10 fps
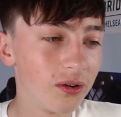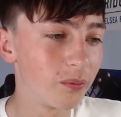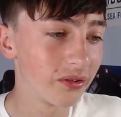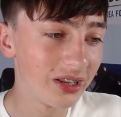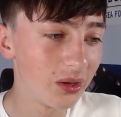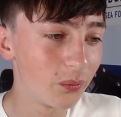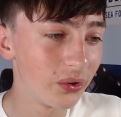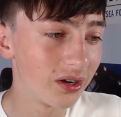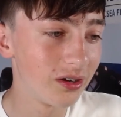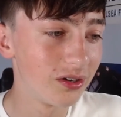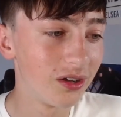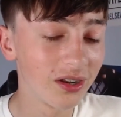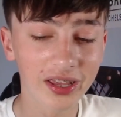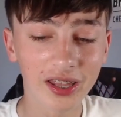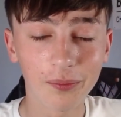Brazilian winger, looked
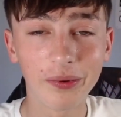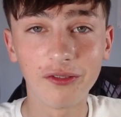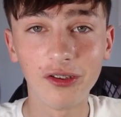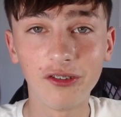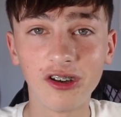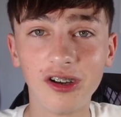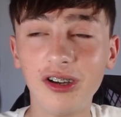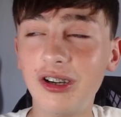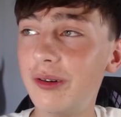like he had a big future,